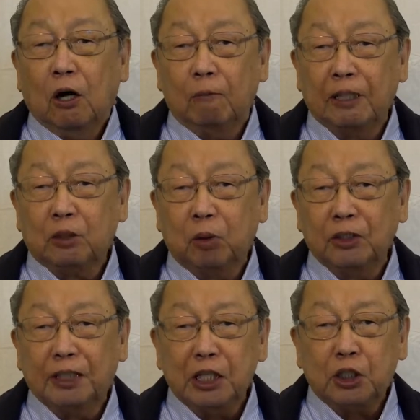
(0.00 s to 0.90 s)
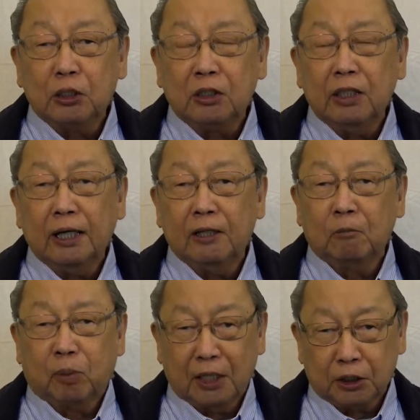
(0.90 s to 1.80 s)
of exploitation and
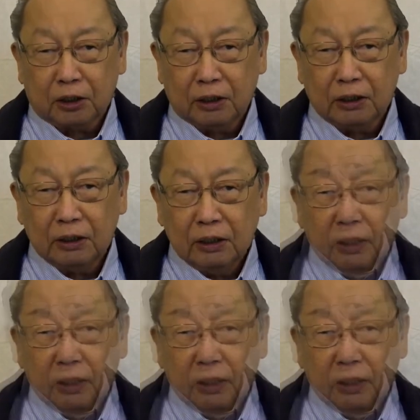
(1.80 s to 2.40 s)
oppression.